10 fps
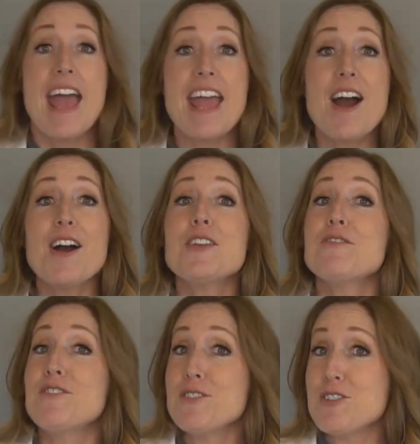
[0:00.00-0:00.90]
Hey all you
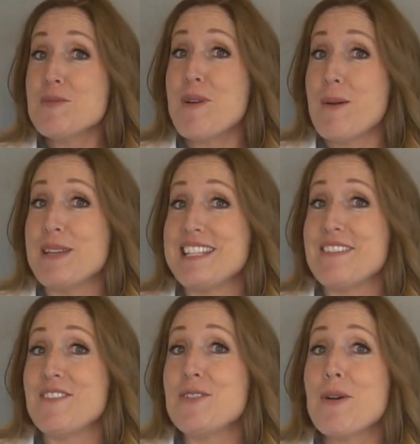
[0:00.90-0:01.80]
future mommies,
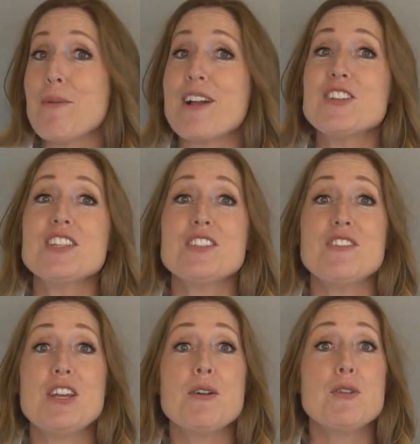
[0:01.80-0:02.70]
if you are watching this
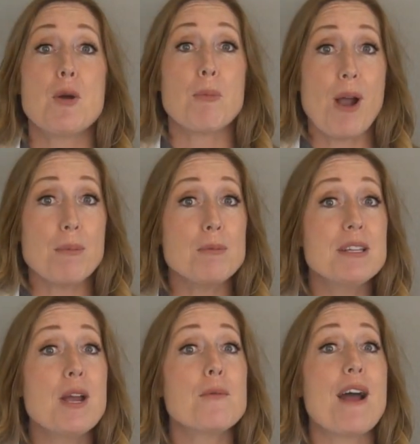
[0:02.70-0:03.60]
video, you are
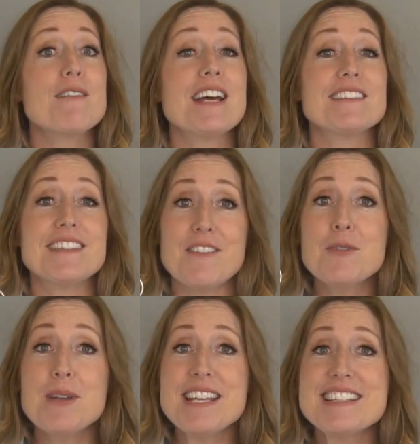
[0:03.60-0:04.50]
probably around
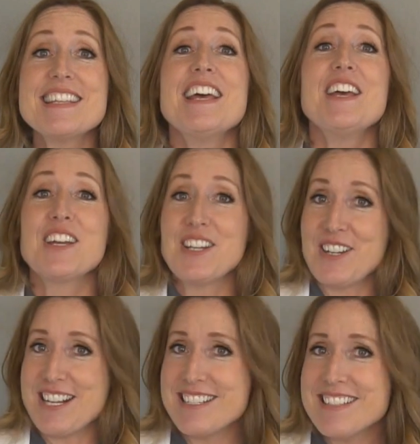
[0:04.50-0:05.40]
11 weeks.
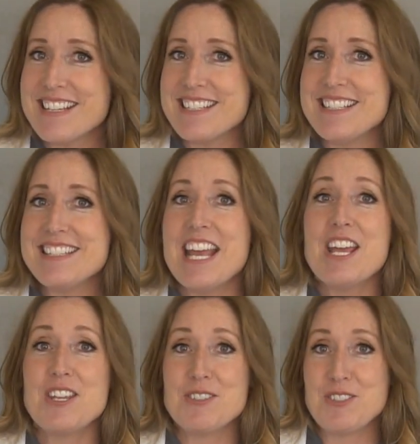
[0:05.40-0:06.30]
Congratulations,
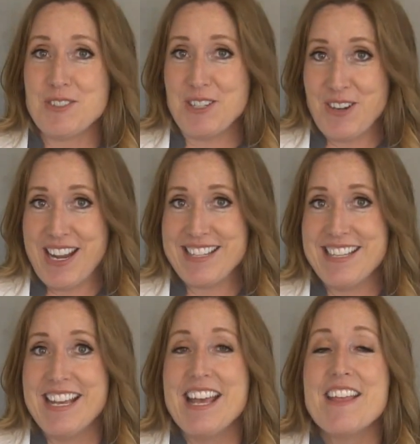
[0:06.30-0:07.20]
you're doing great.
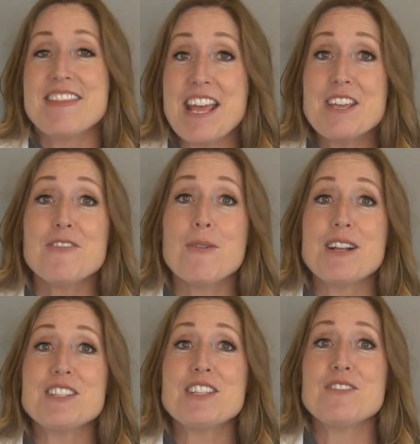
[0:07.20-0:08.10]
Thank you for
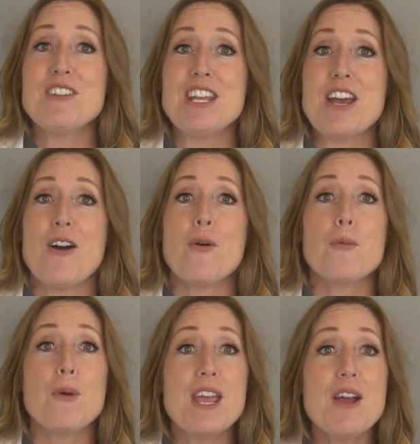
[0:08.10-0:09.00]
watching this video.
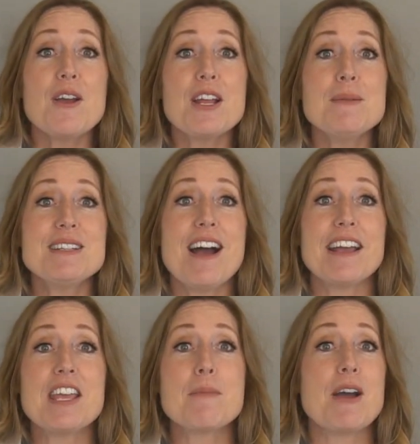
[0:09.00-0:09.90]
We are going to be
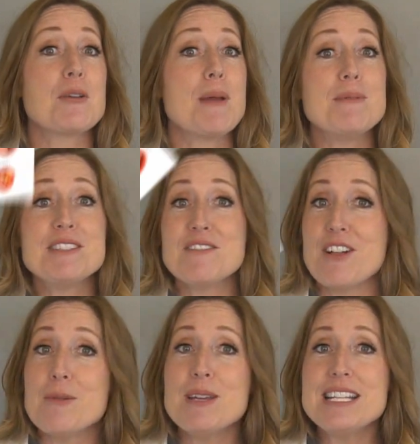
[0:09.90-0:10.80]
talking about your baby's
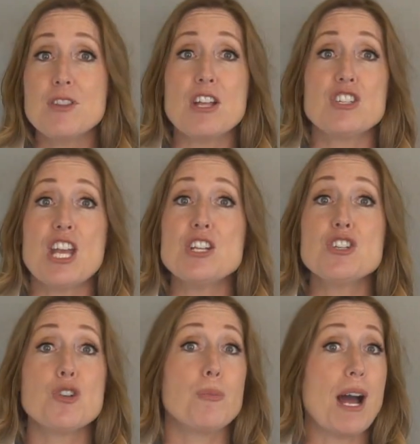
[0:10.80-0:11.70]
development, the
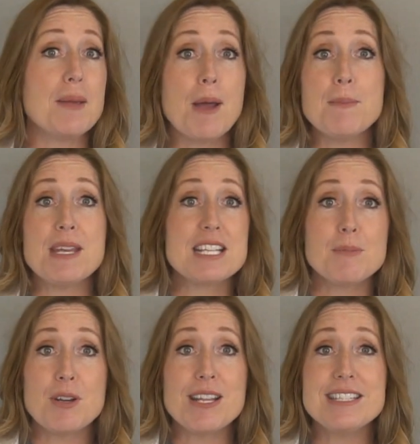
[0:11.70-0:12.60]
changes your body might be
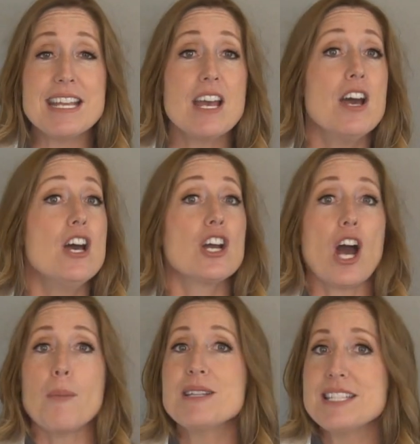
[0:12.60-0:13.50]
experiencing,
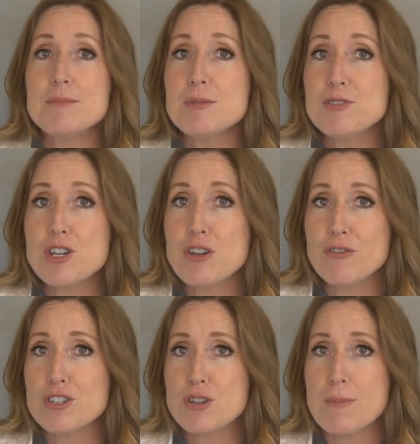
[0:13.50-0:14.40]
common symptoms during your
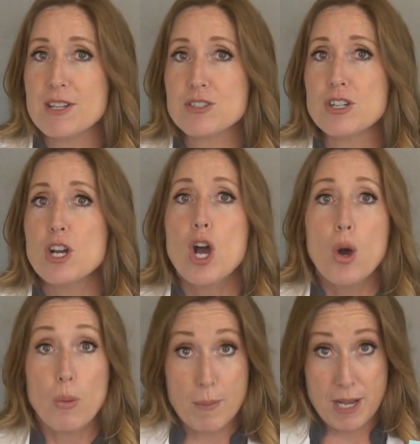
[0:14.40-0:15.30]
first trimester,
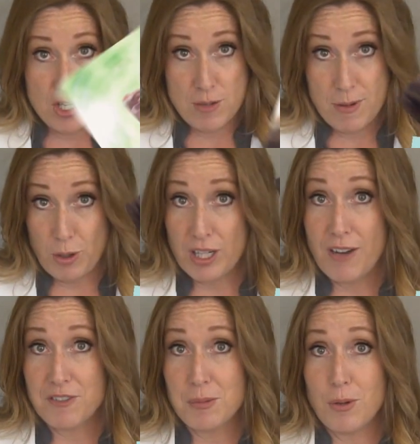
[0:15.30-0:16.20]
what makes you be more
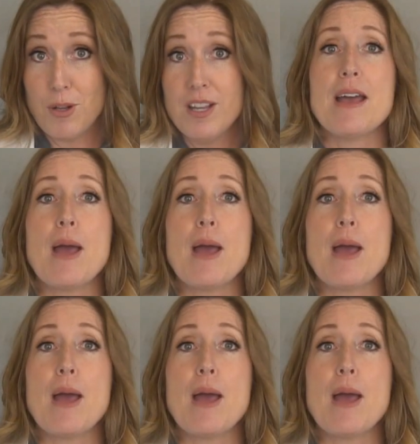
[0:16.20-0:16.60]
comfortable,